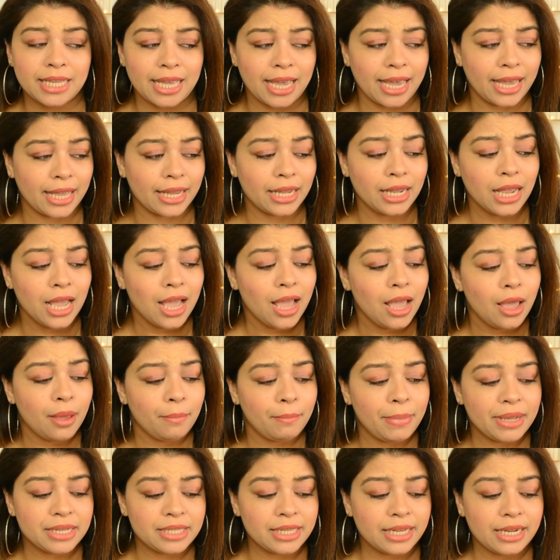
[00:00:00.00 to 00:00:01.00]
Skin.
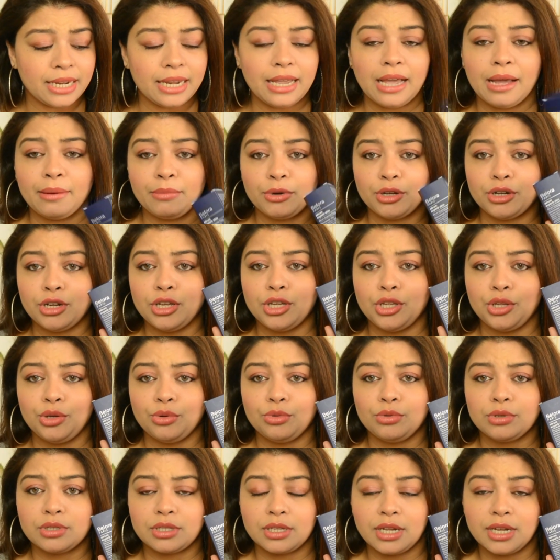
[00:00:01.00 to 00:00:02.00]
Basically I'm going to
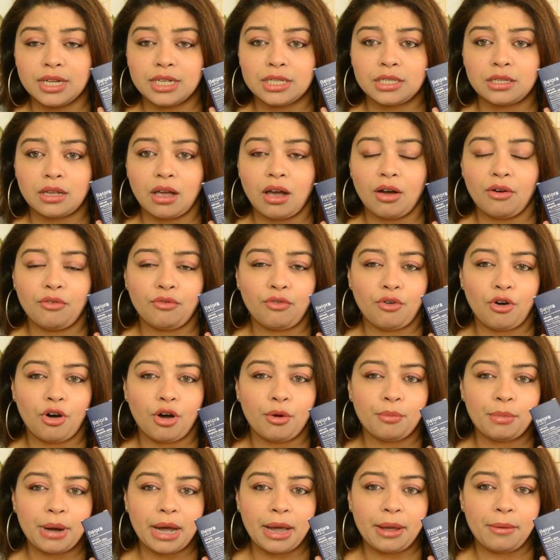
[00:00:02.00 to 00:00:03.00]
use this
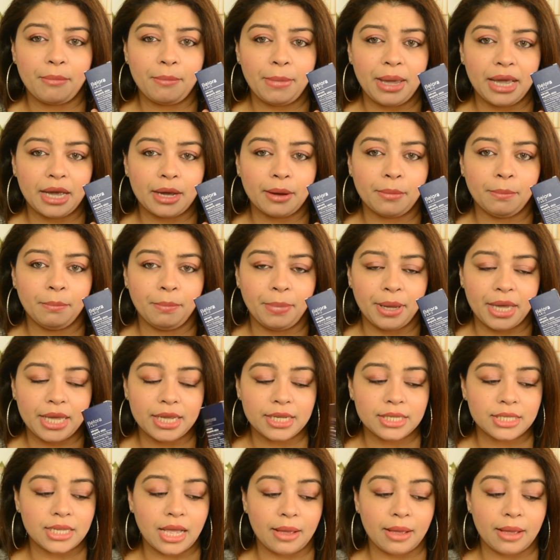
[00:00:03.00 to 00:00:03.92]
for my makeup base.